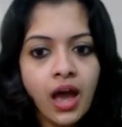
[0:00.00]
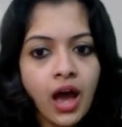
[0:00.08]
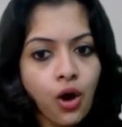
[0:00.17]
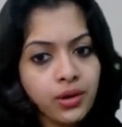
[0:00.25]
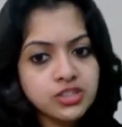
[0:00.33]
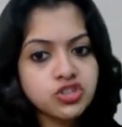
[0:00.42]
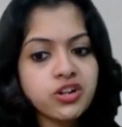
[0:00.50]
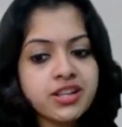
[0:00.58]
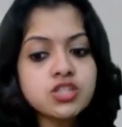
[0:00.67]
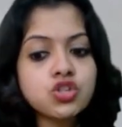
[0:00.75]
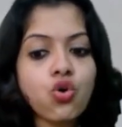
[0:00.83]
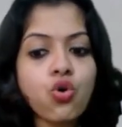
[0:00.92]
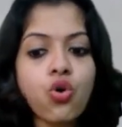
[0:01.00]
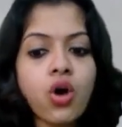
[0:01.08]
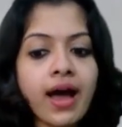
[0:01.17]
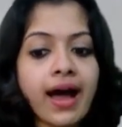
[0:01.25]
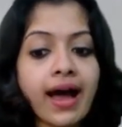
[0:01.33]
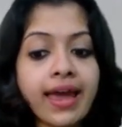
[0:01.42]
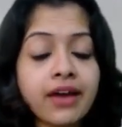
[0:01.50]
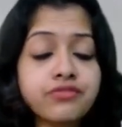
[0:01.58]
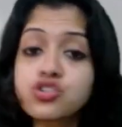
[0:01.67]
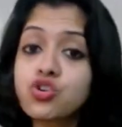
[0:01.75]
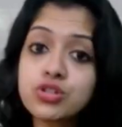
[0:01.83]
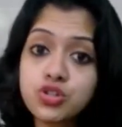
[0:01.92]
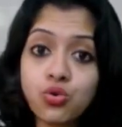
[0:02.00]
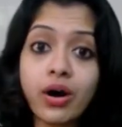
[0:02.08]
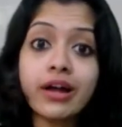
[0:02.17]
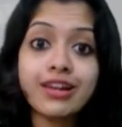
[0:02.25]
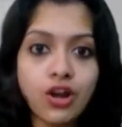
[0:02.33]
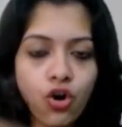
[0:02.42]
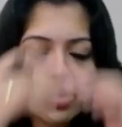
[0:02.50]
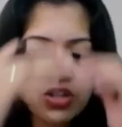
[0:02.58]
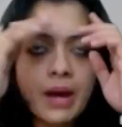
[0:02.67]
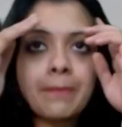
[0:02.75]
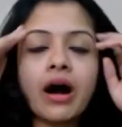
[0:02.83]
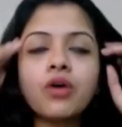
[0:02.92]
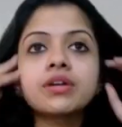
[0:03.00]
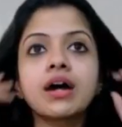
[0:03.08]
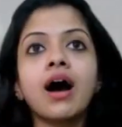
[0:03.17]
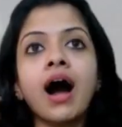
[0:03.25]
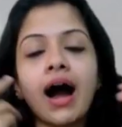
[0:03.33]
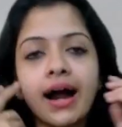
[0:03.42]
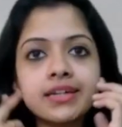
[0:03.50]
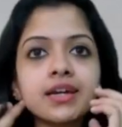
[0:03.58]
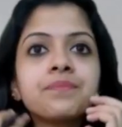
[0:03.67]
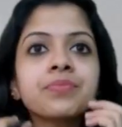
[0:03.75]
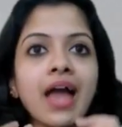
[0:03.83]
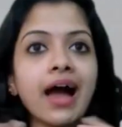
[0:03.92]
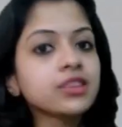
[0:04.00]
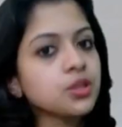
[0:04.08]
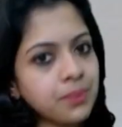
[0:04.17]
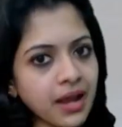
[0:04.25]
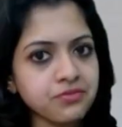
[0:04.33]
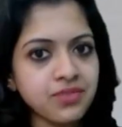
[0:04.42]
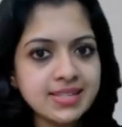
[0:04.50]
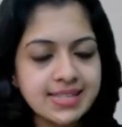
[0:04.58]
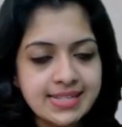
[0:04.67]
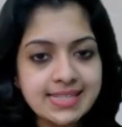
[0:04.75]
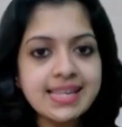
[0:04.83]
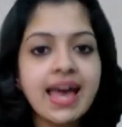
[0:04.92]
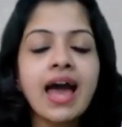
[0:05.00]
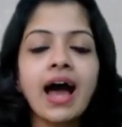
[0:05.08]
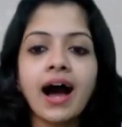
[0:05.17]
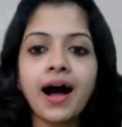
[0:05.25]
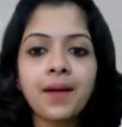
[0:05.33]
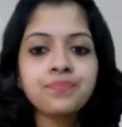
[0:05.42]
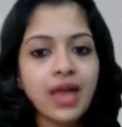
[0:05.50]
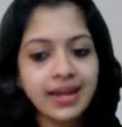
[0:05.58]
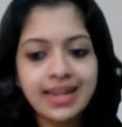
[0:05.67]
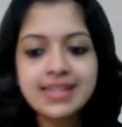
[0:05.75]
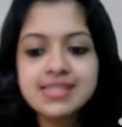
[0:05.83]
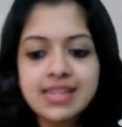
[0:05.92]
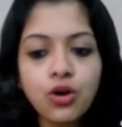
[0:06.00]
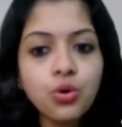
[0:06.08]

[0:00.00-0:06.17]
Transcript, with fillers: Okay, children, so I have told you a lot about heart and the blood vessels, and let's now